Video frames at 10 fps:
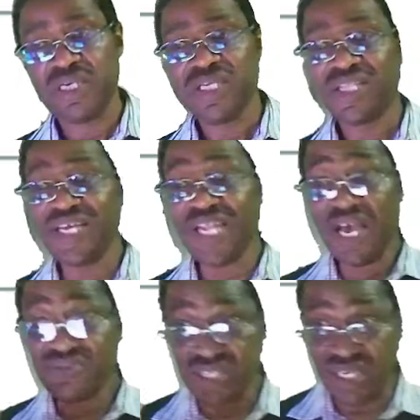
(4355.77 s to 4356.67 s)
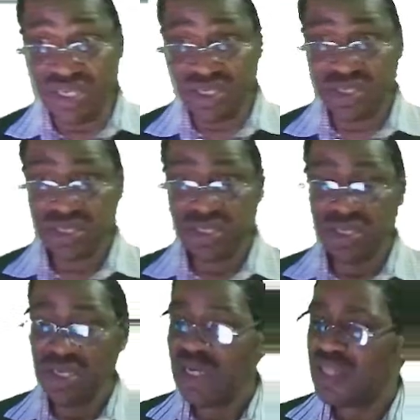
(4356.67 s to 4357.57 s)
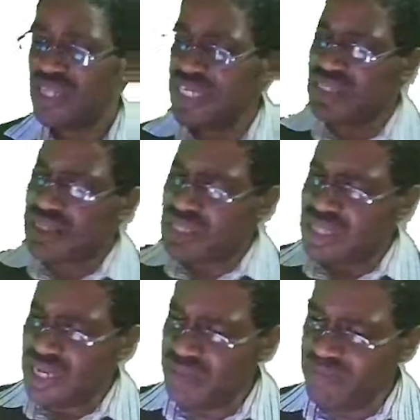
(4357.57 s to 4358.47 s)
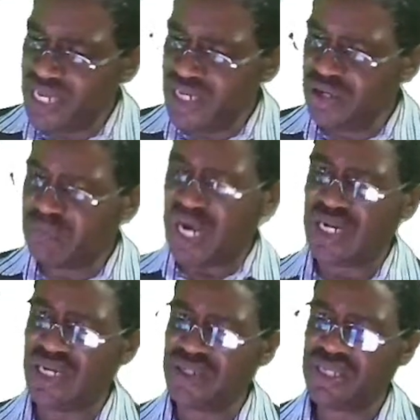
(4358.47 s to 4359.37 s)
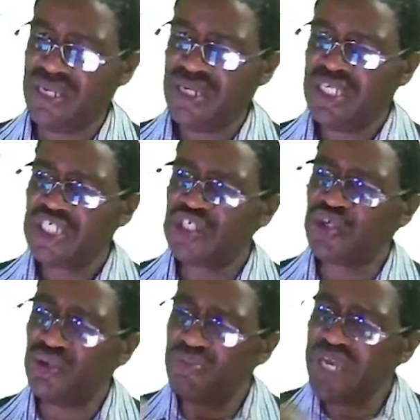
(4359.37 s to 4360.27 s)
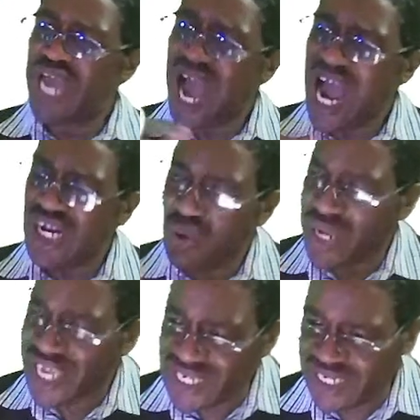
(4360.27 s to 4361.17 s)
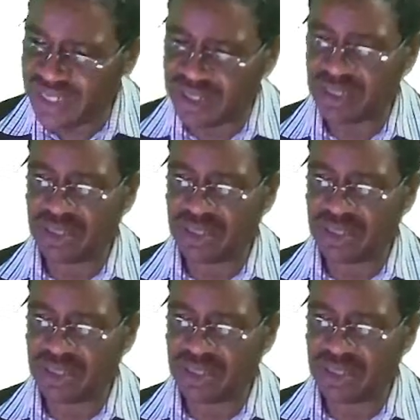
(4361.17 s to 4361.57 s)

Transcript: Then I have said, this 3 million balance should be allocated